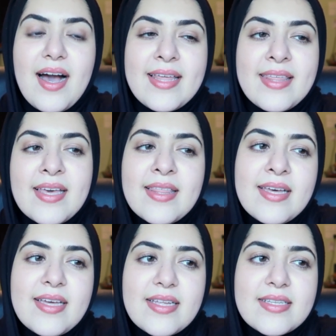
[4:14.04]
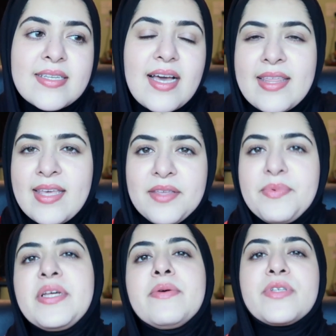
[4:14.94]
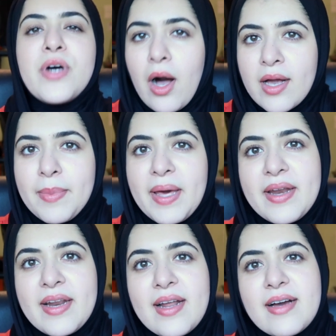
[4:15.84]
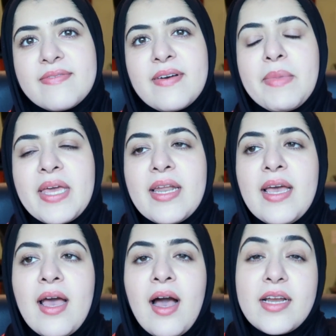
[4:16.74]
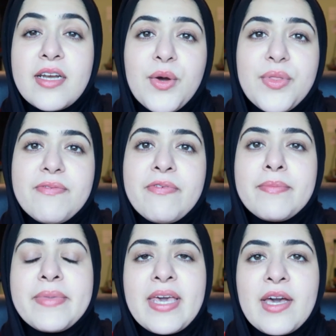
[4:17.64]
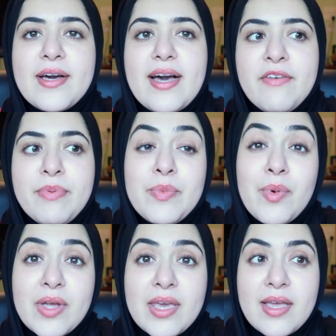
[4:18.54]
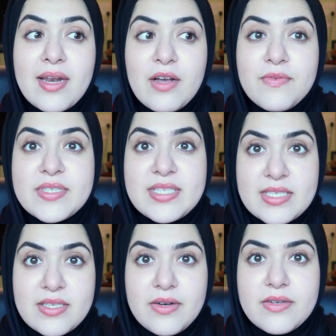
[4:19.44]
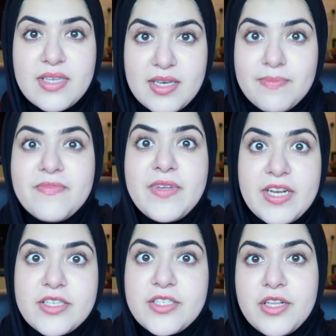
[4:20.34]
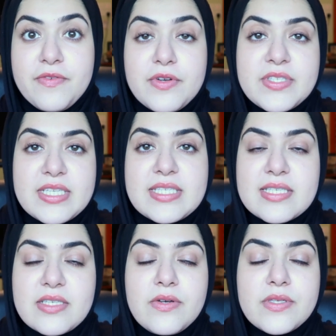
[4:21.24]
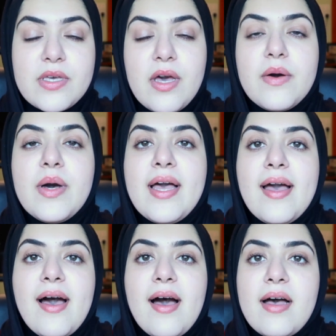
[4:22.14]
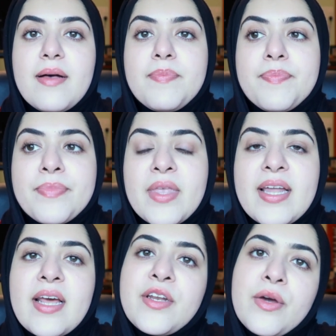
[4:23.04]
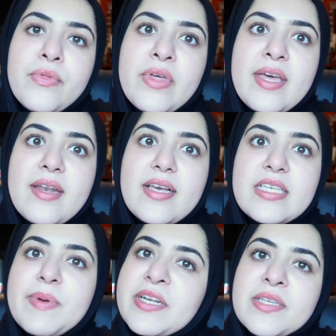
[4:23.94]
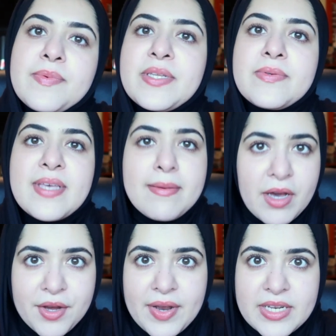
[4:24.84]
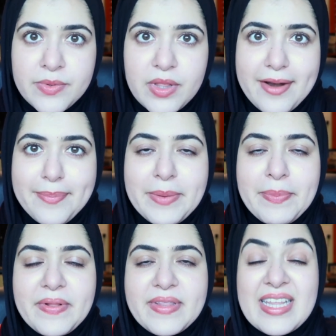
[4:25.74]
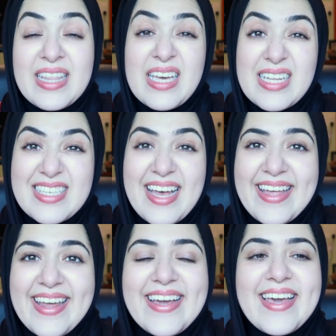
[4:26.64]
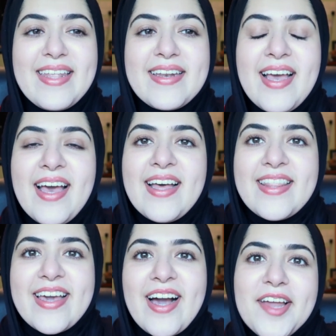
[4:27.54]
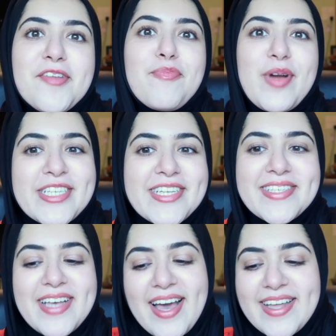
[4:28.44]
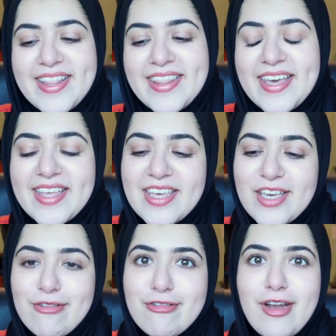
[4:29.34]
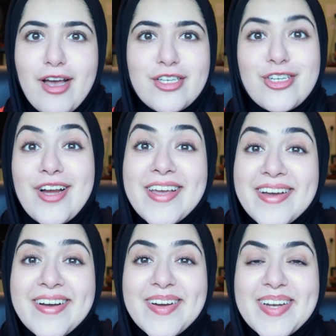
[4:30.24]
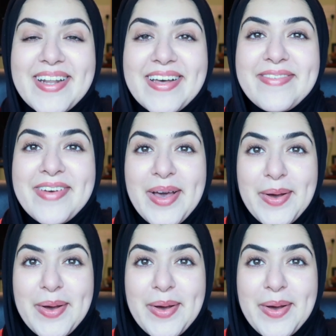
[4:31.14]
I think that we don't talk about it enough. I mean, I know that for me, I've been working now for 6 years. I finished university 6 years ago. And I know that, especially when you say migraine to a lot of people, they think it's a headache and they kind of brush it aside and think that you're not trying hard enough.